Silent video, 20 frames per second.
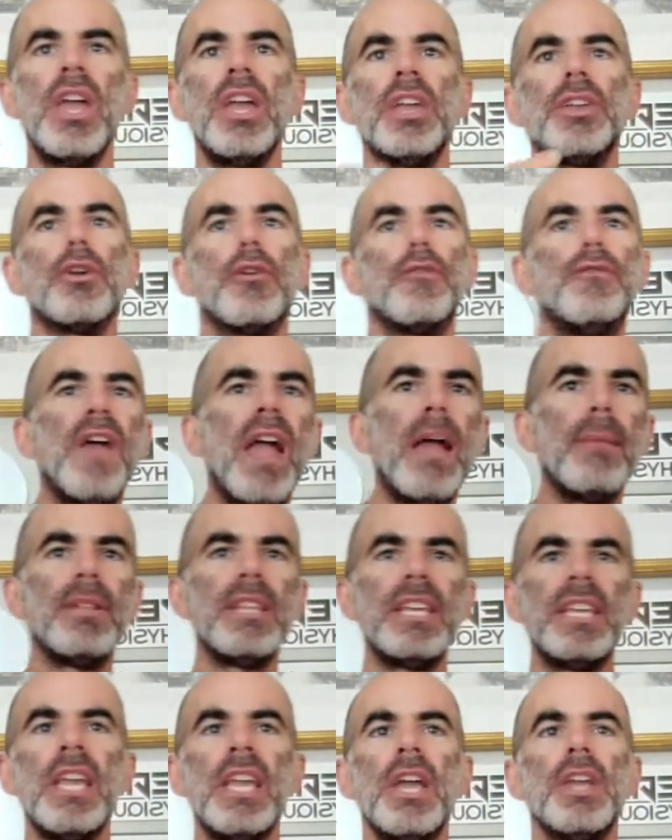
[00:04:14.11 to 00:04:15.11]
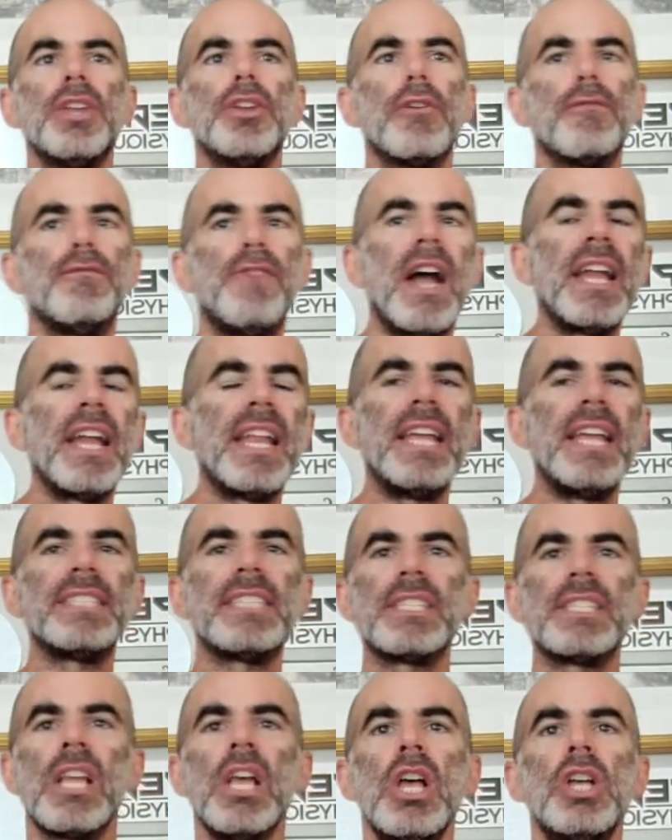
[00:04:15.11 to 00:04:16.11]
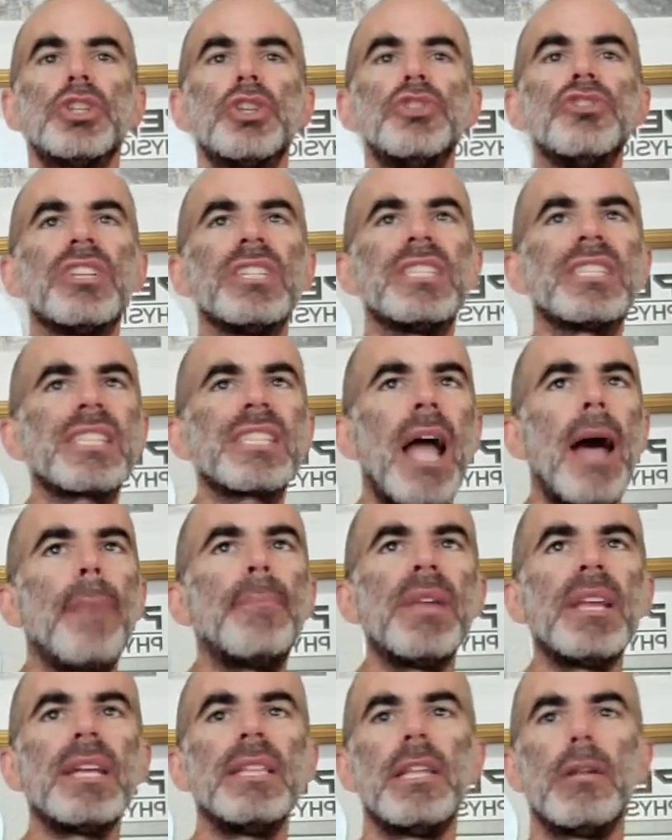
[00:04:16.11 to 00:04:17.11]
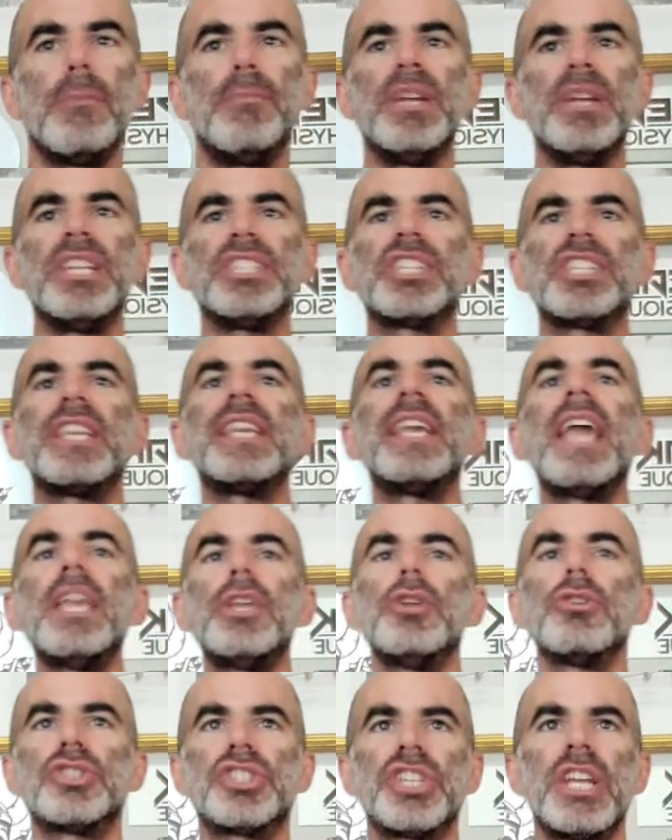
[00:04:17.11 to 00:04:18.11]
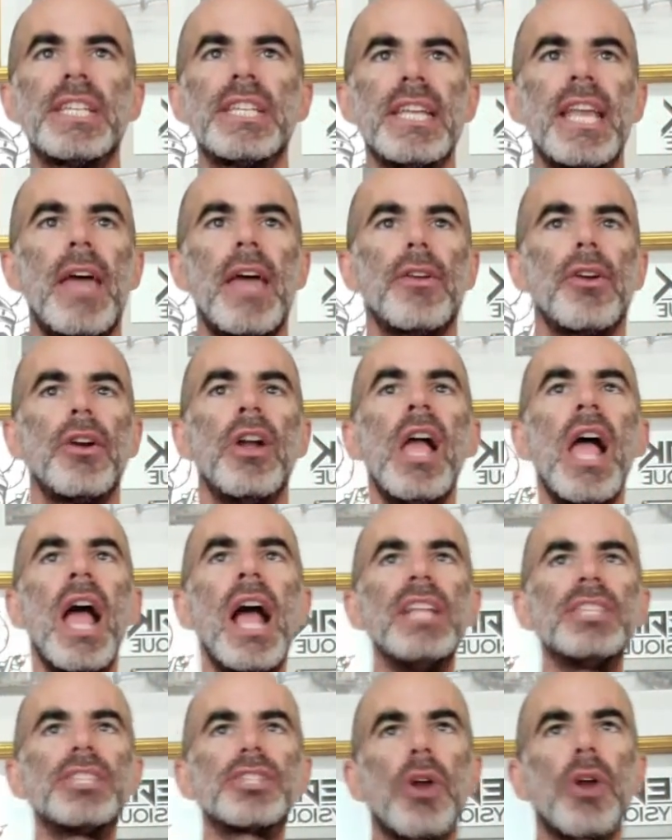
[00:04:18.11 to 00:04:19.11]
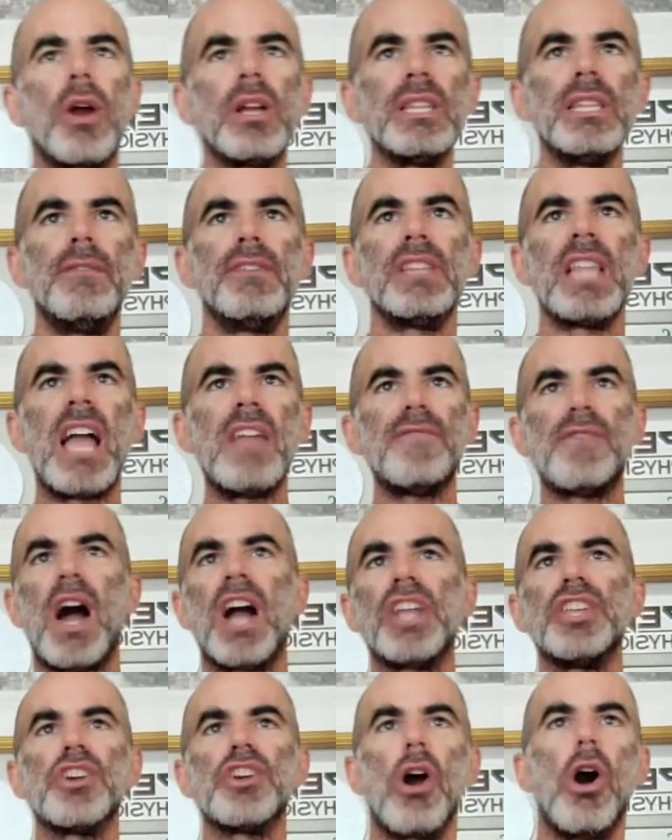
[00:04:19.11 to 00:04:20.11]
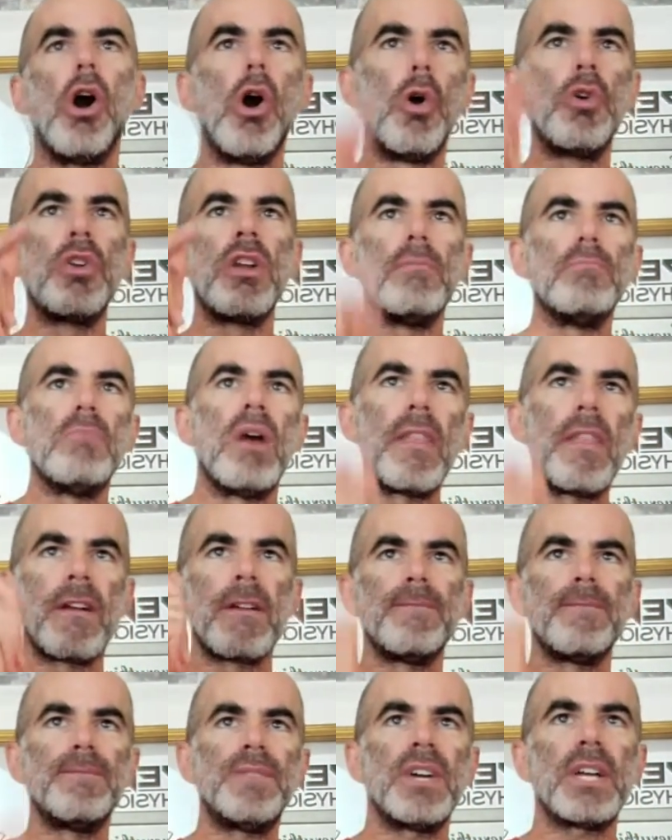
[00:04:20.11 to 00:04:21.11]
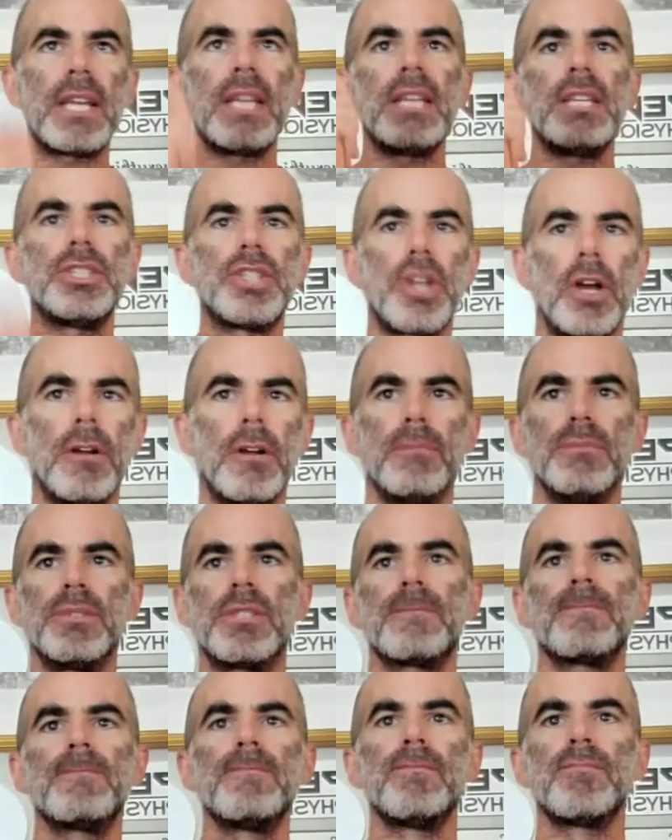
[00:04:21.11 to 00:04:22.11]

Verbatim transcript: your family, your finances, so you could stop being a little bitch, get your shit together, and start living life on your own motherfucking terms.